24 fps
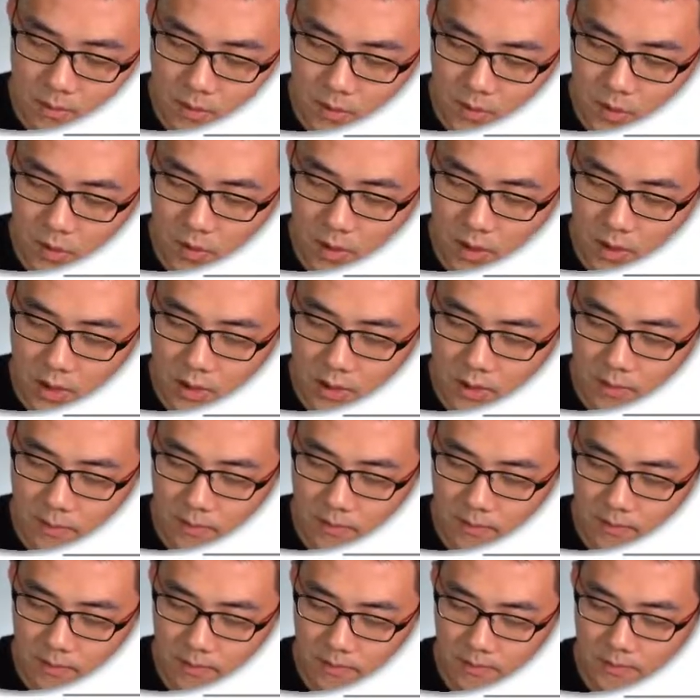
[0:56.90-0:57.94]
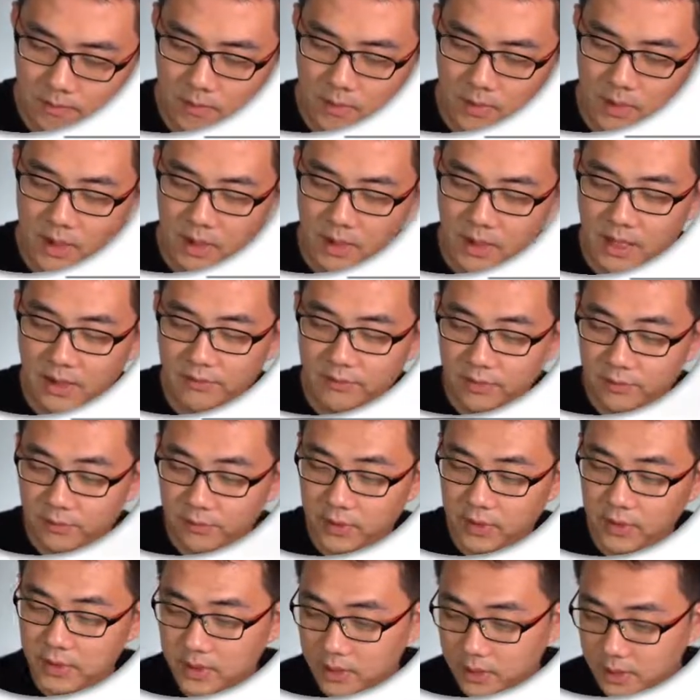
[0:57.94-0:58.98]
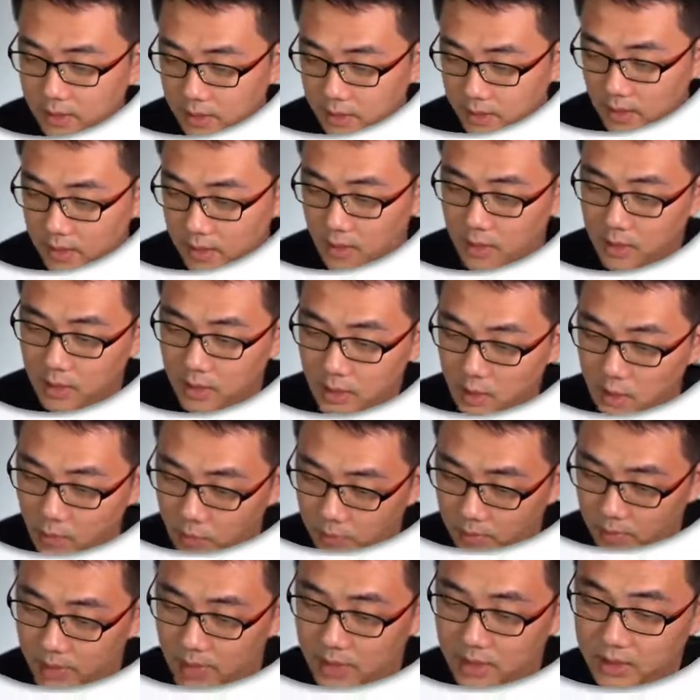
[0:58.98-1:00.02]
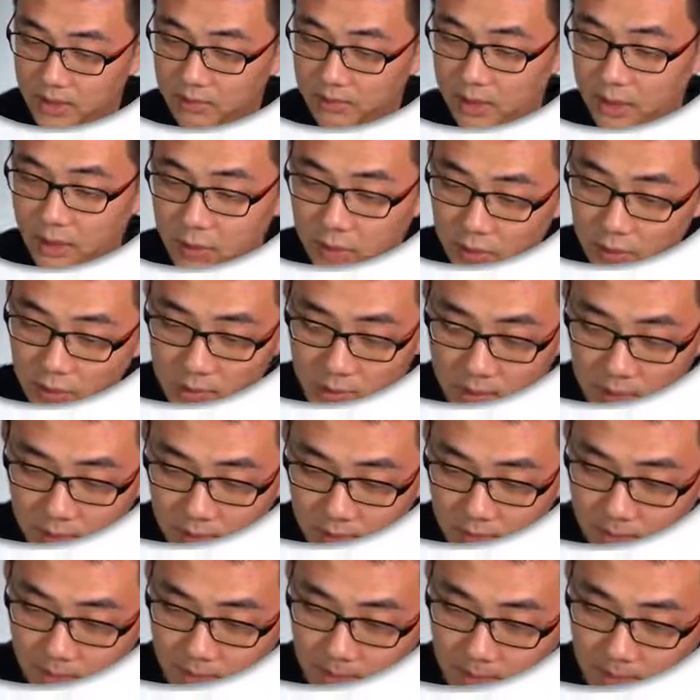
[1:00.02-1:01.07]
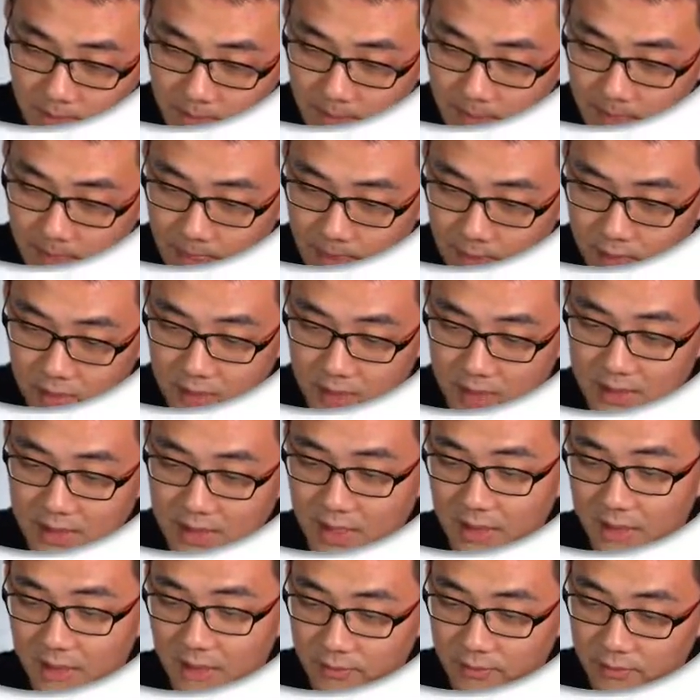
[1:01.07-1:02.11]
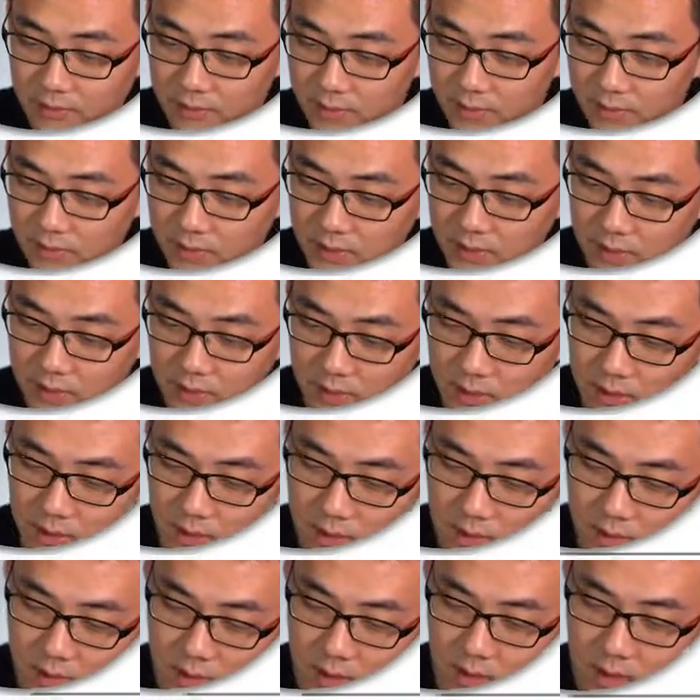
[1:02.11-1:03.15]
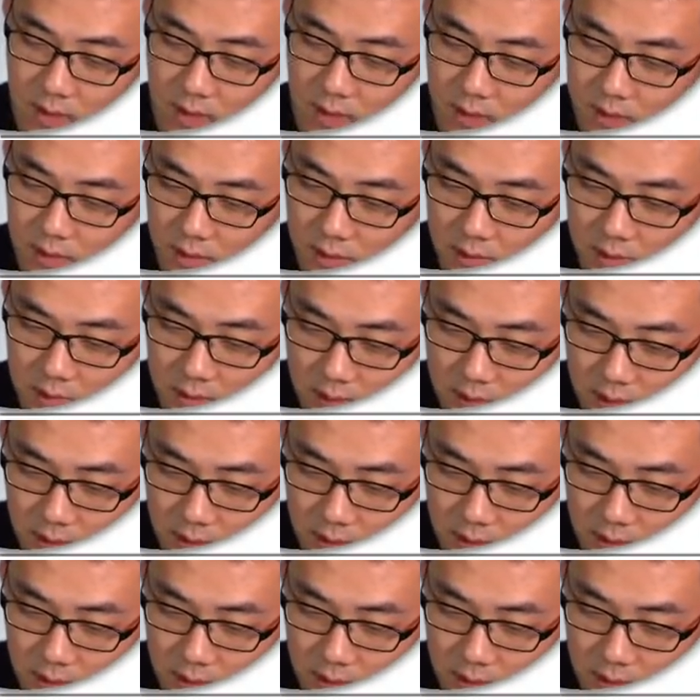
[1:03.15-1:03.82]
Okay, and F inverse will be this function here, which is sine inverse. So this is